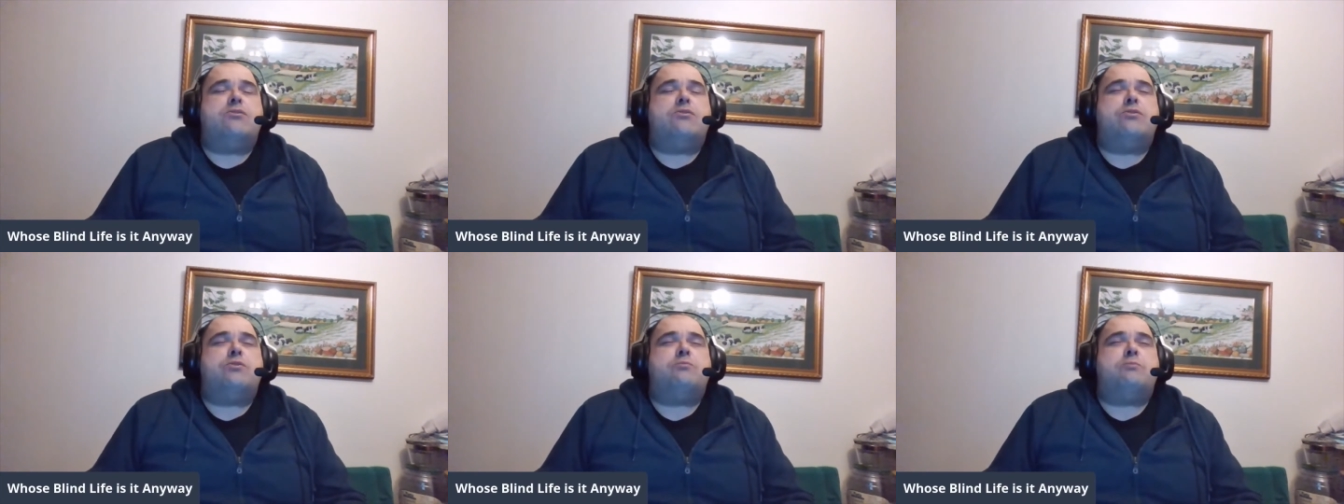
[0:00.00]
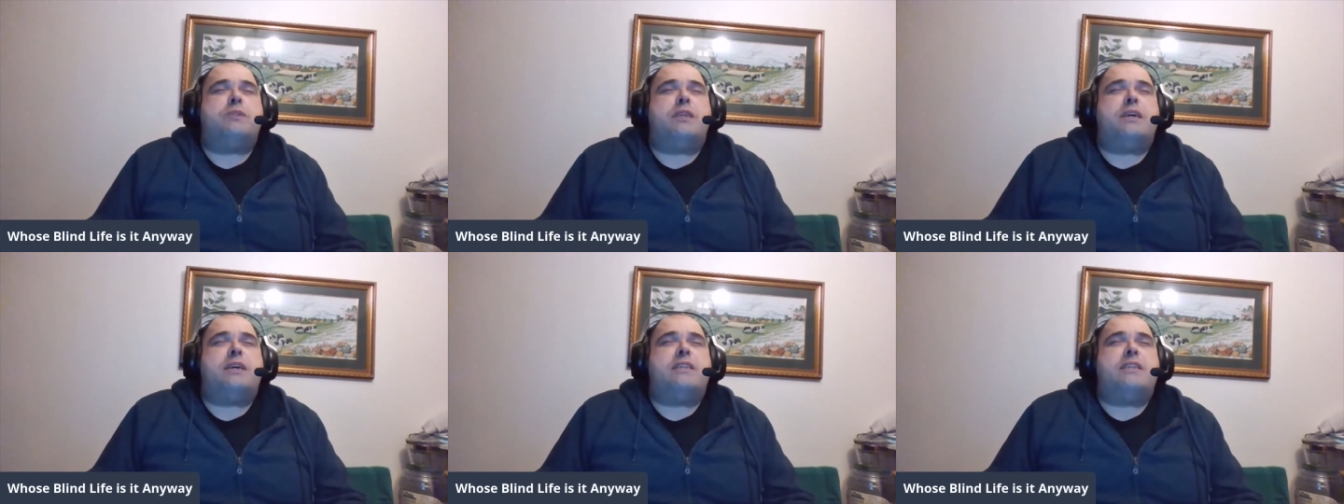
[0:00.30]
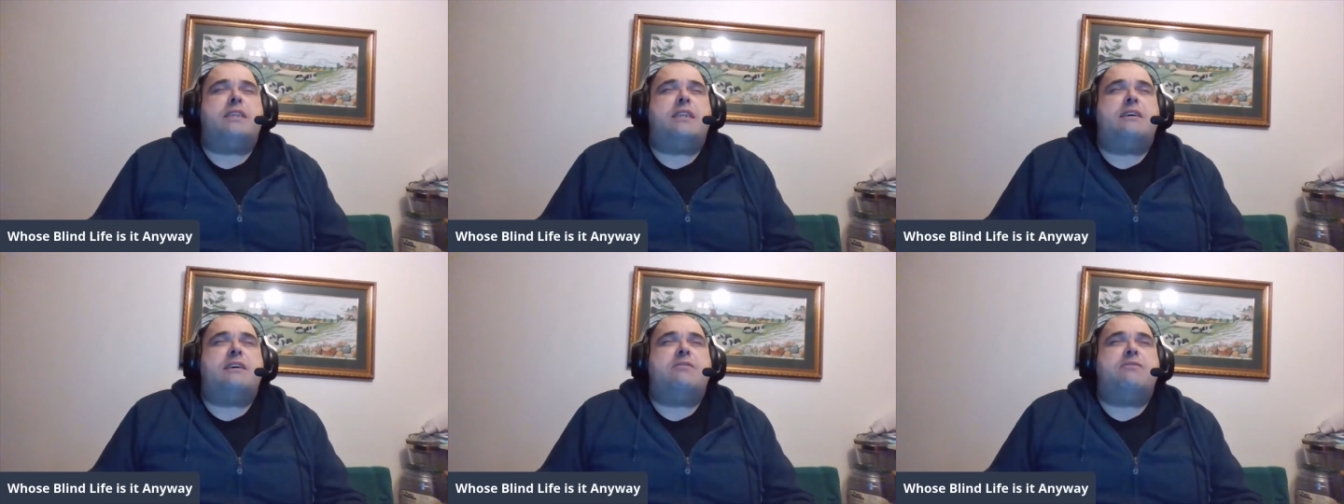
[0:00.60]

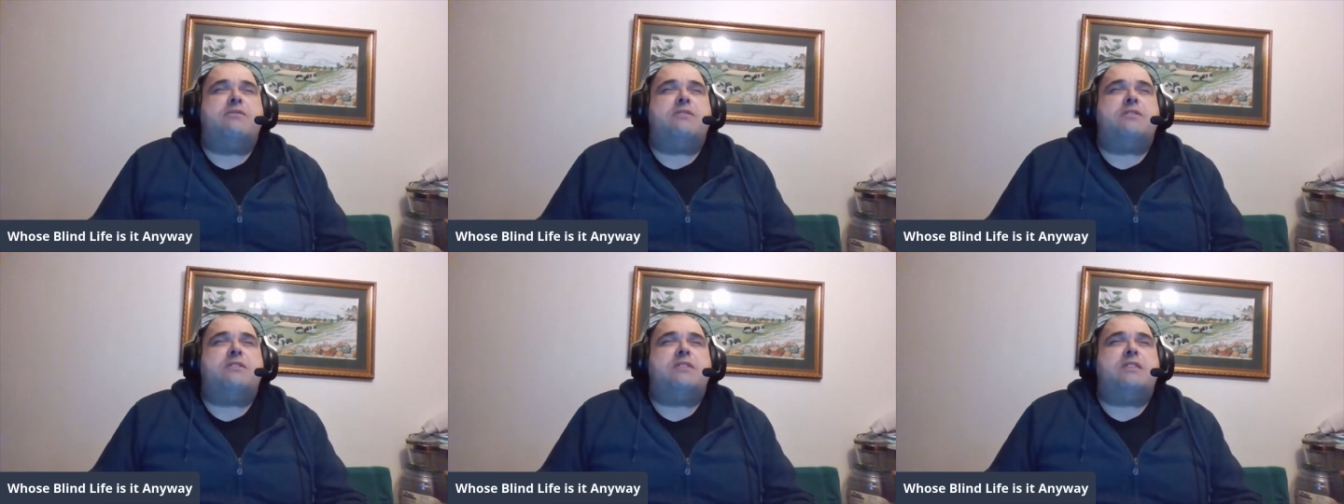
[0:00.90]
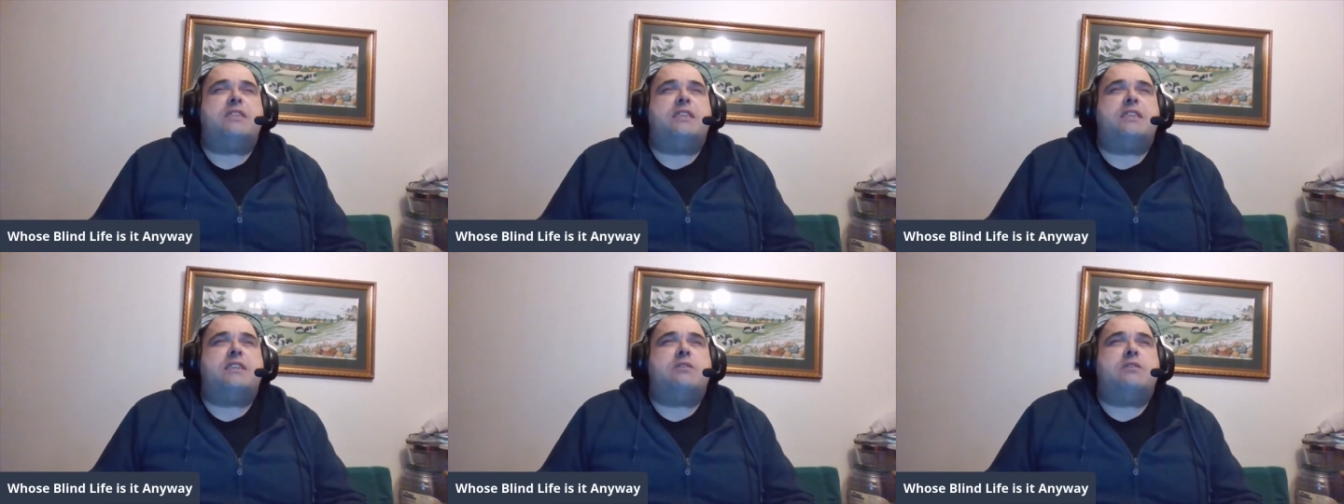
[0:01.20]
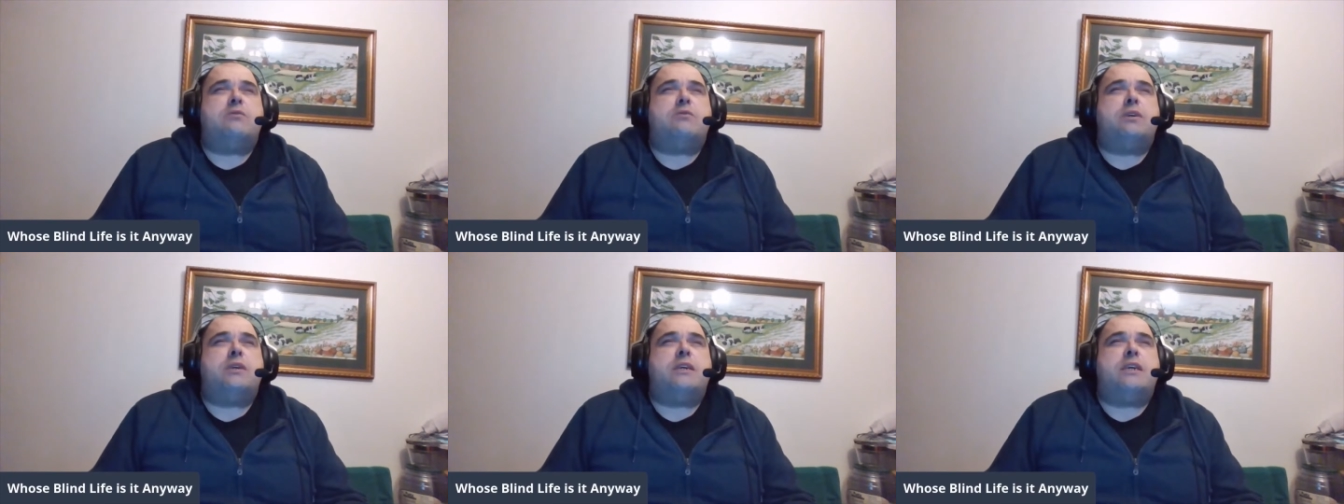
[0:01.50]

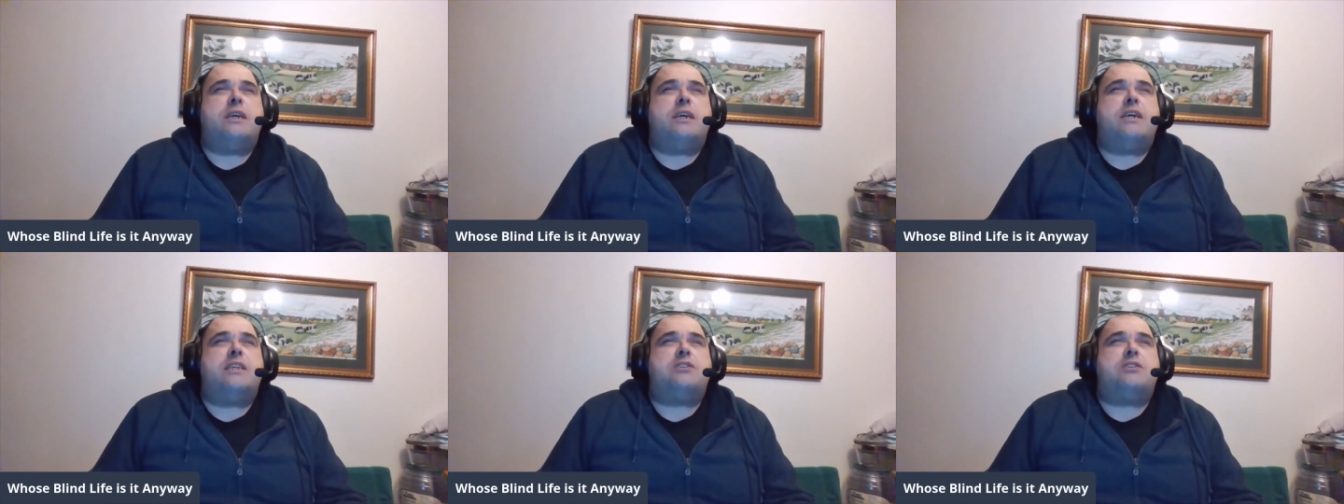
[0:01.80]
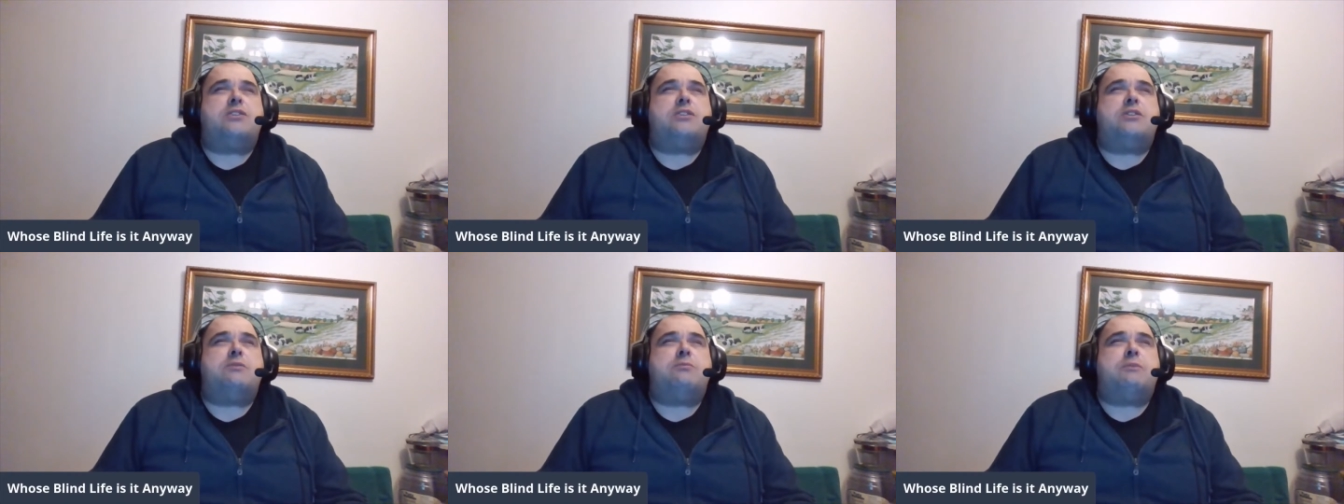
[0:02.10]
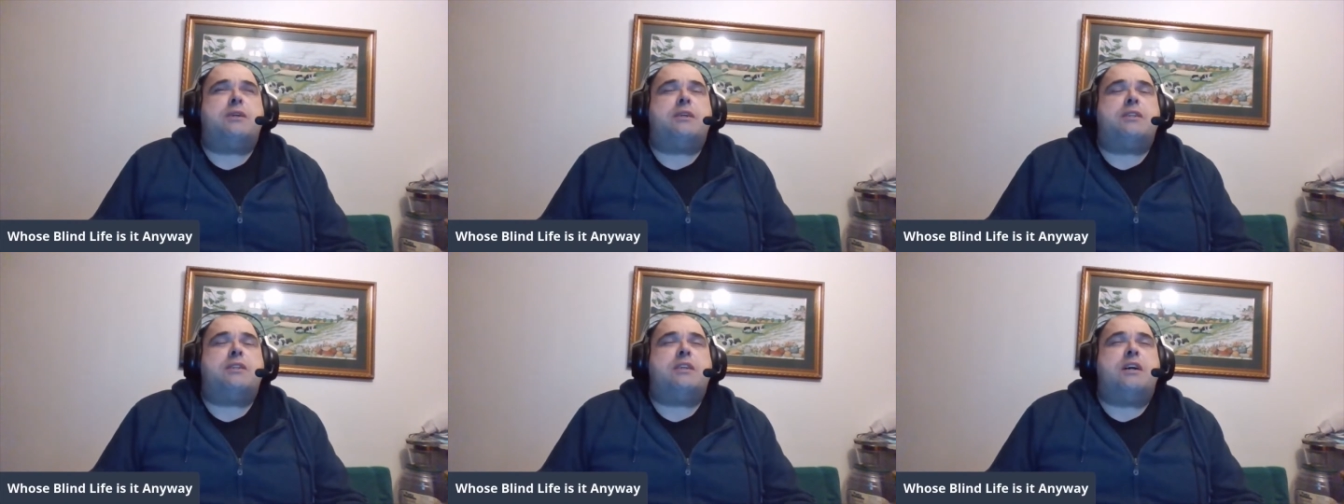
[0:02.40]

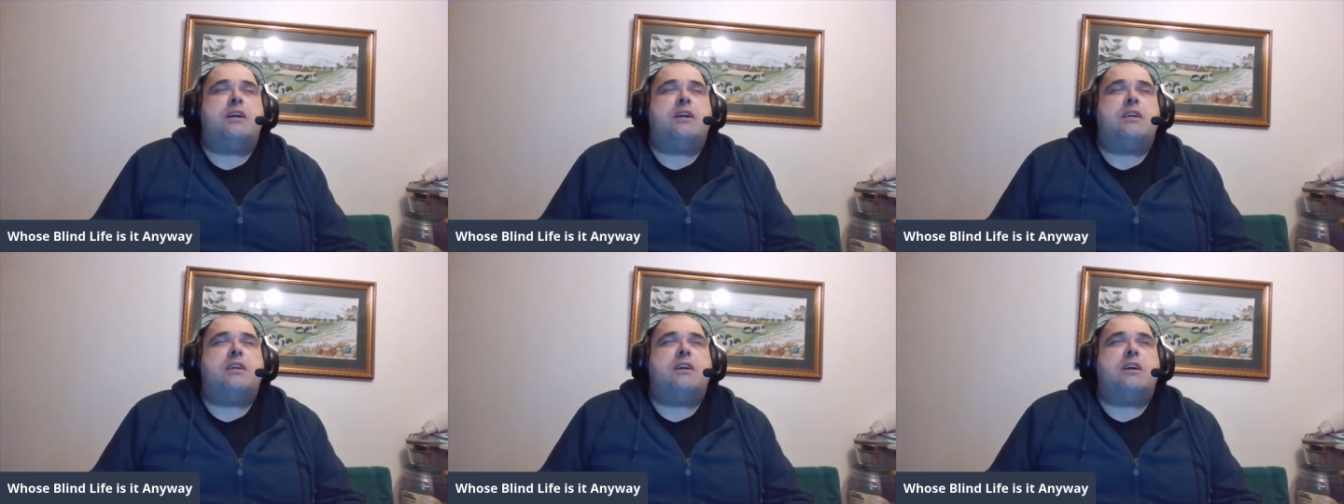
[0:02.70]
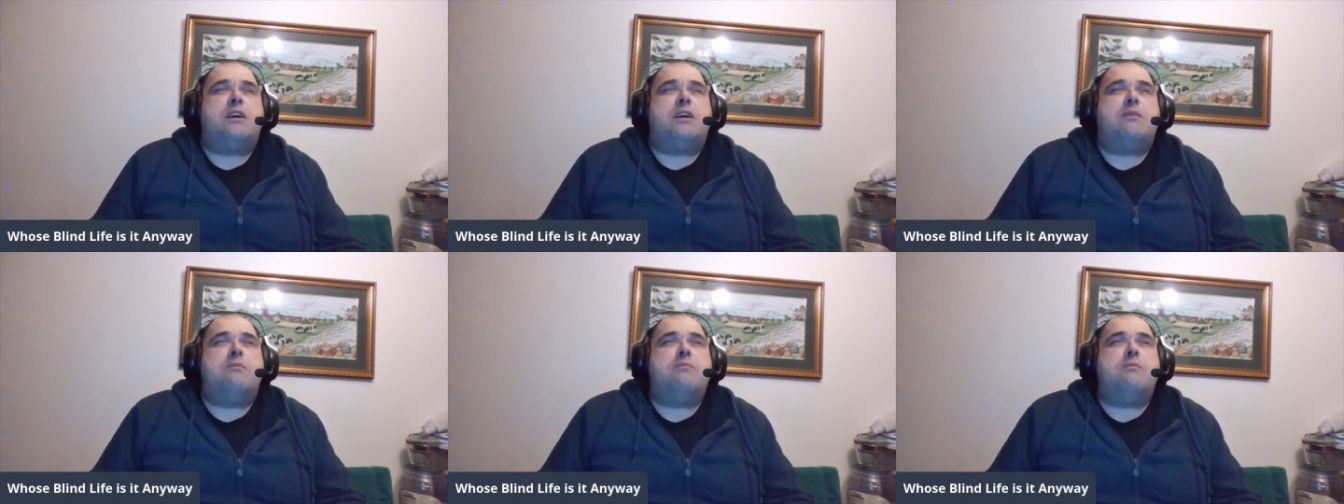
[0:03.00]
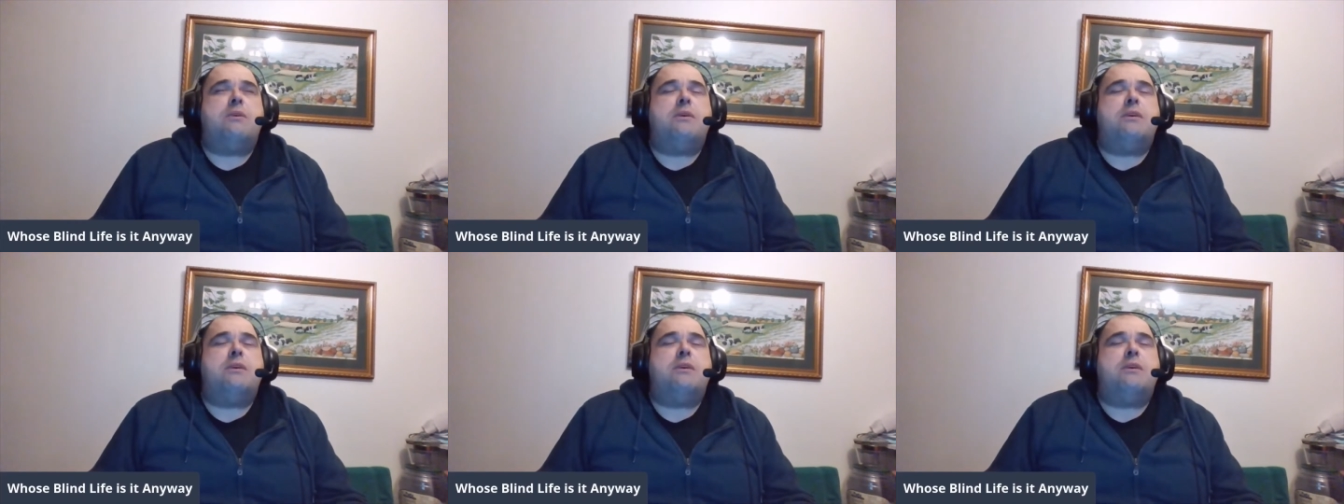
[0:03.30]
whoseblindlifeisitanyway@gmail.com,